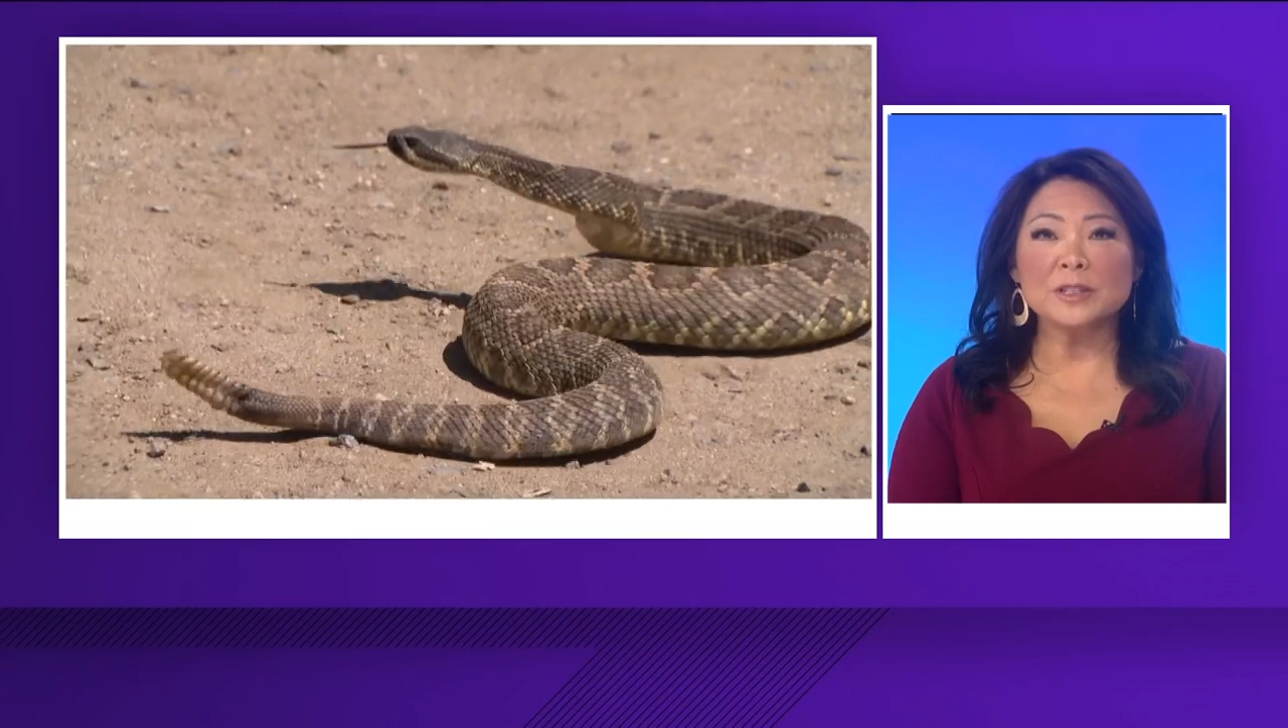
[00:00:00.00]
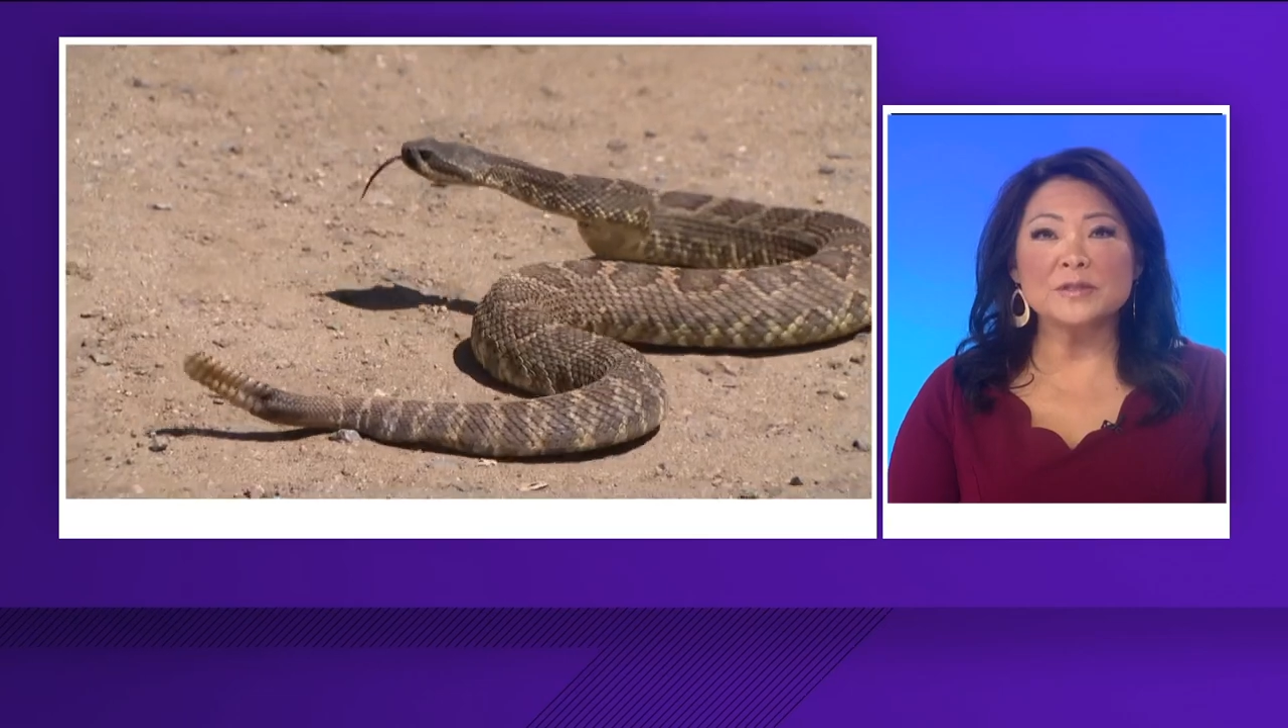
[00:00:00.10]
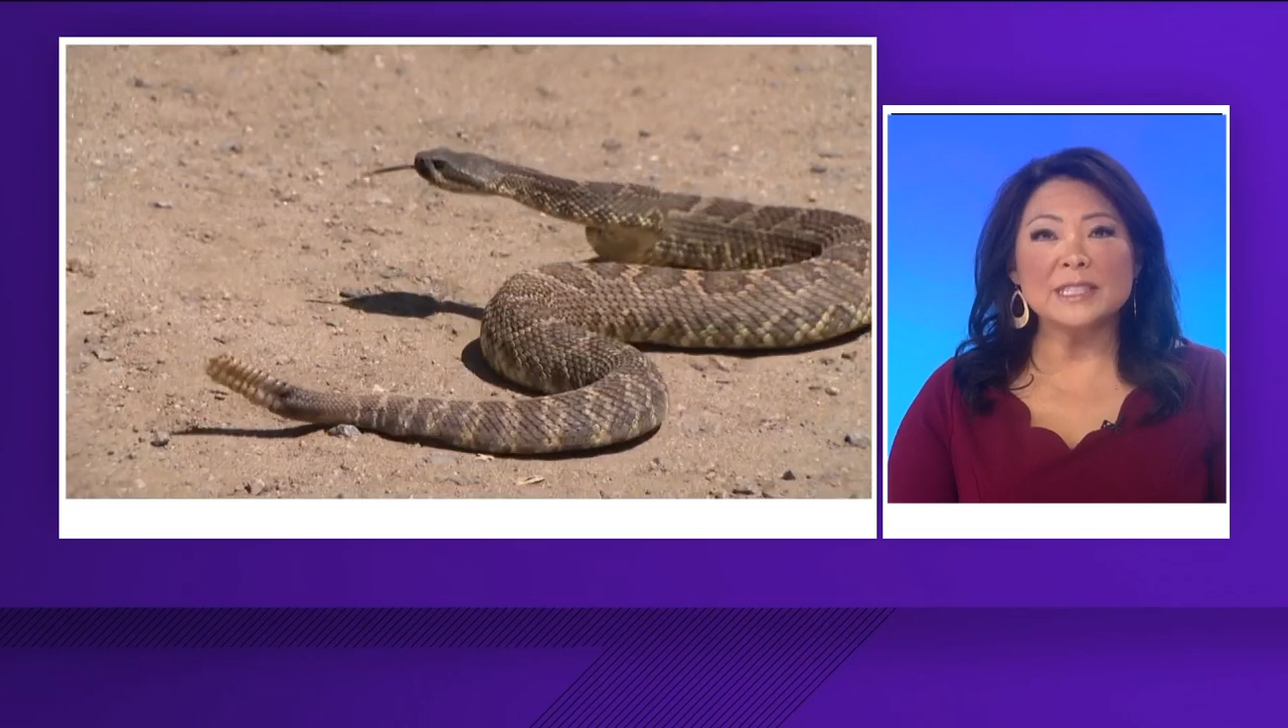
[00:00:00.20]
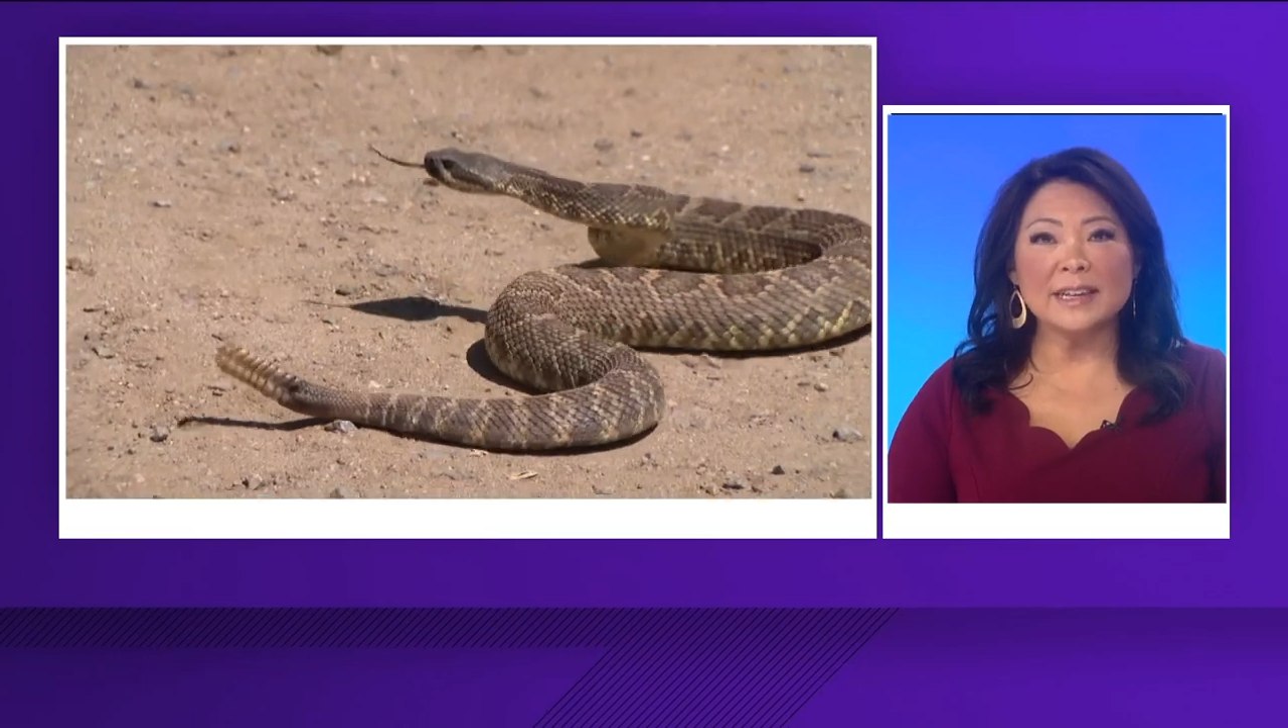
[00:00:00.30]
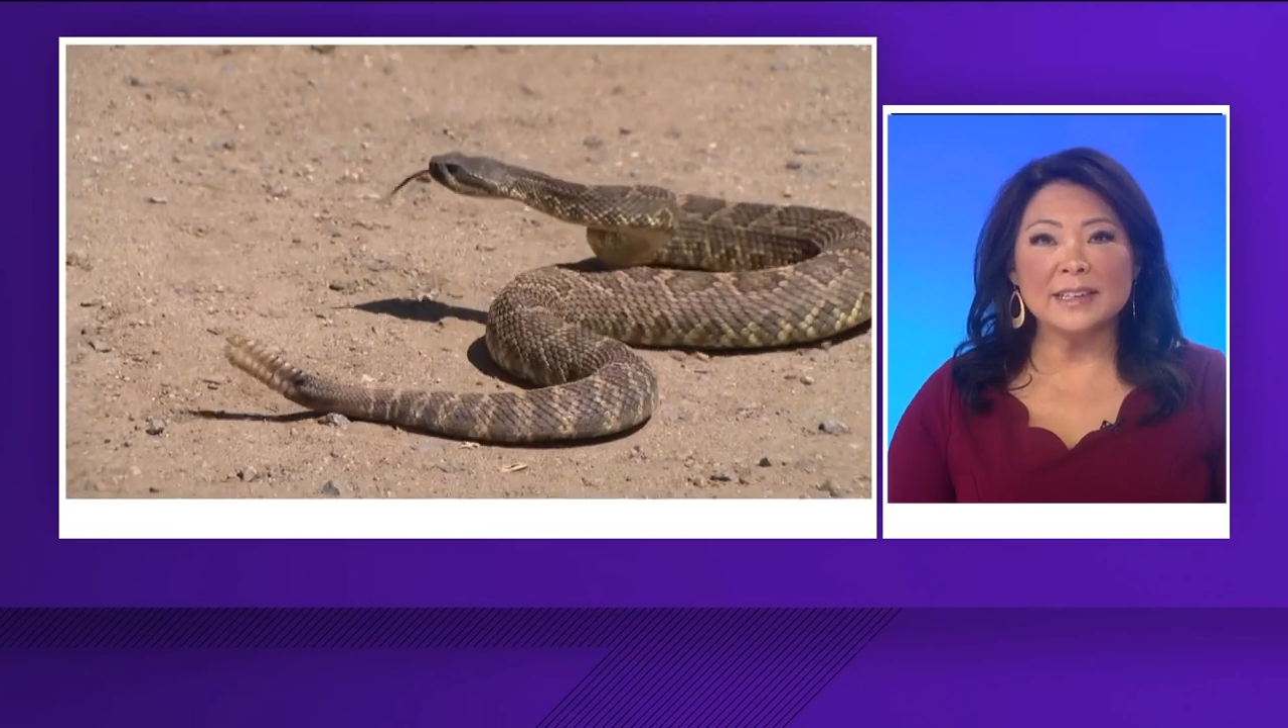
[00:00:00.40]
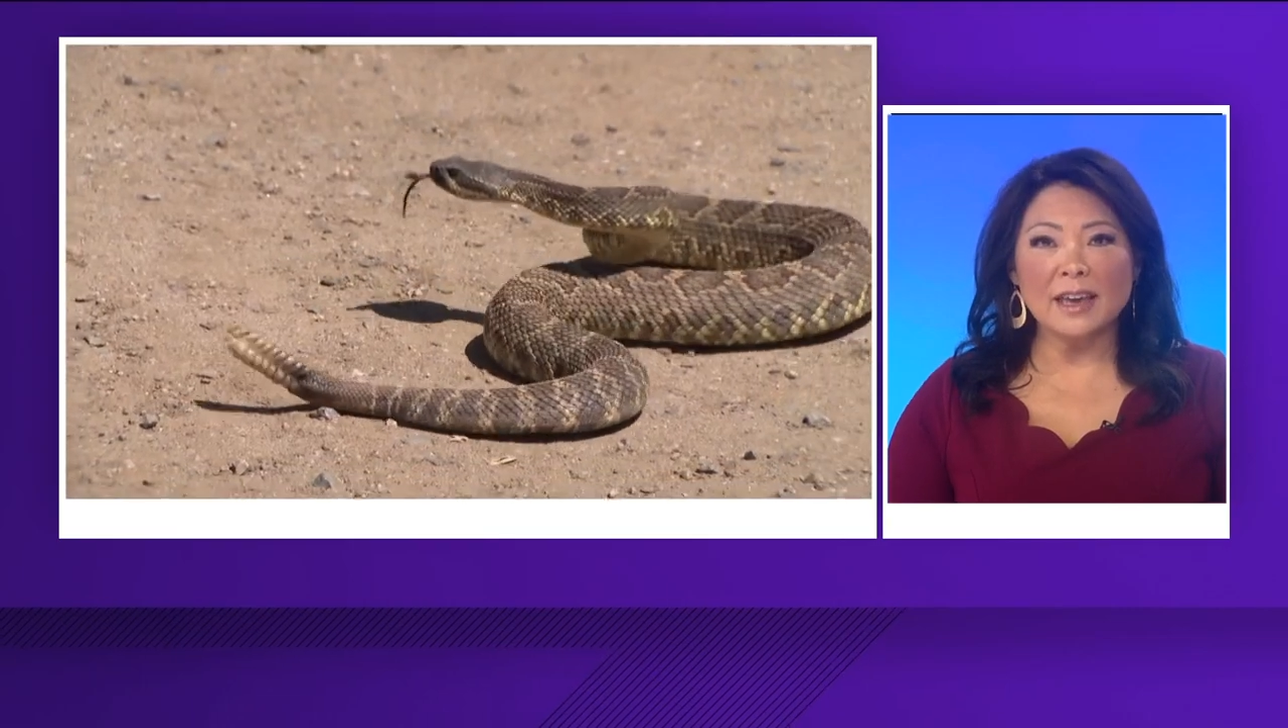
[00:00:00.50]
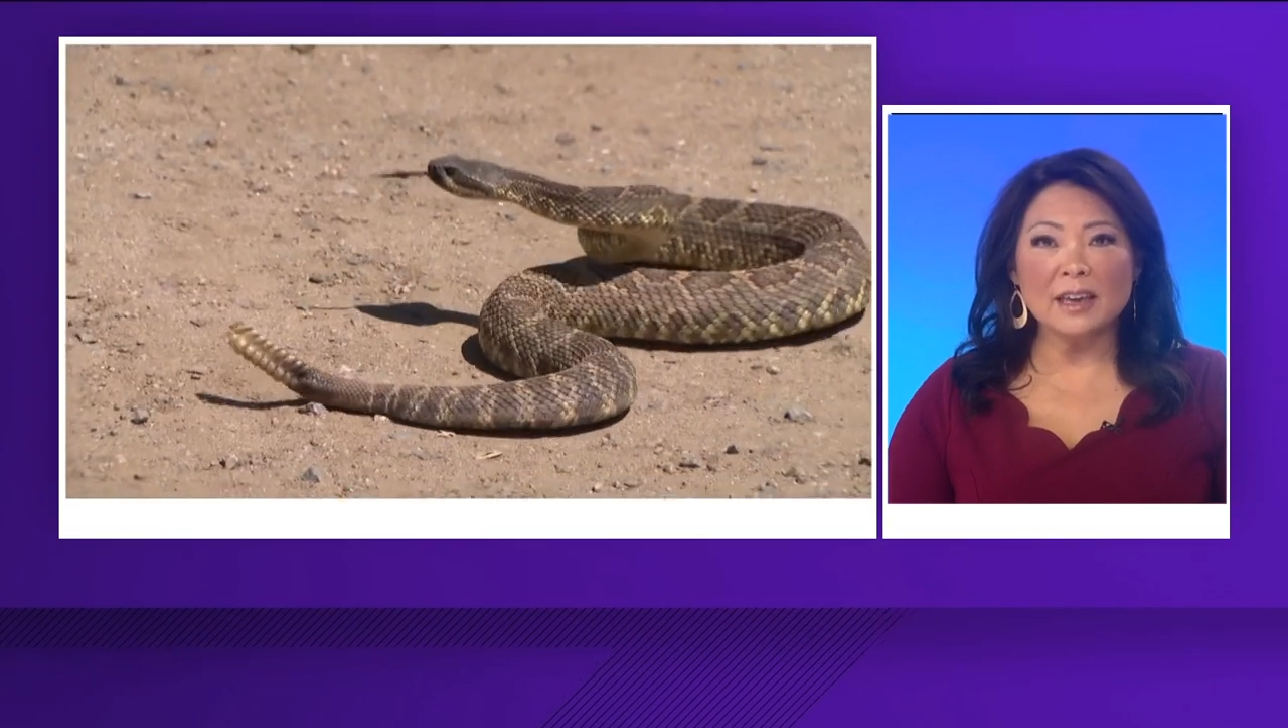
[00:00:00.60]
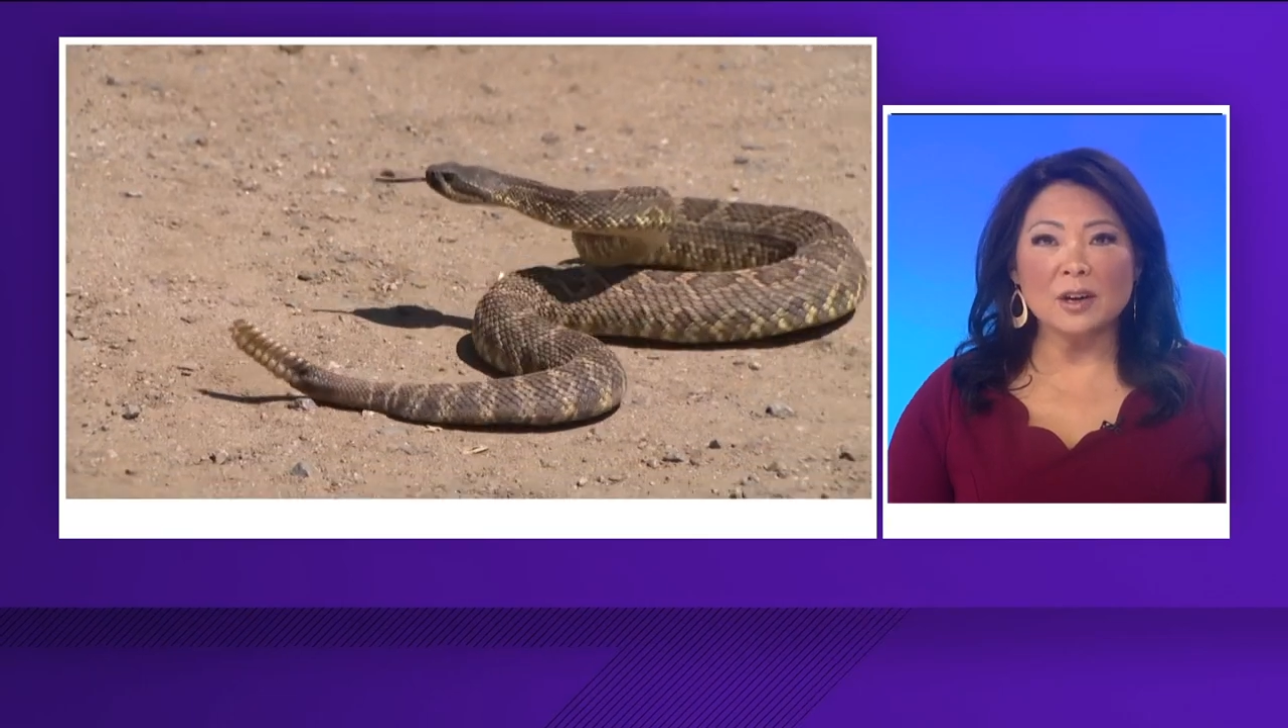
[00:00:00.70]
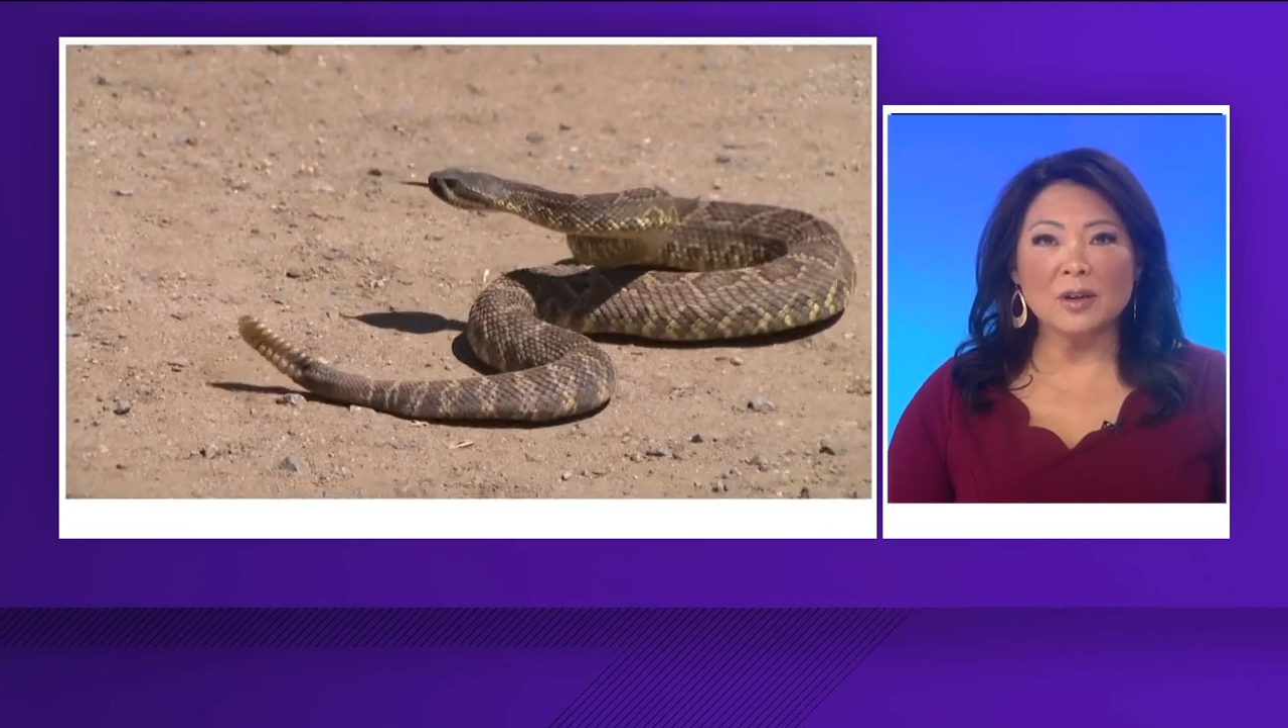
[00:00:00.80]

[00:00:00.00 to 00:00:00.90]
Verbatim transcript: parts of San Diego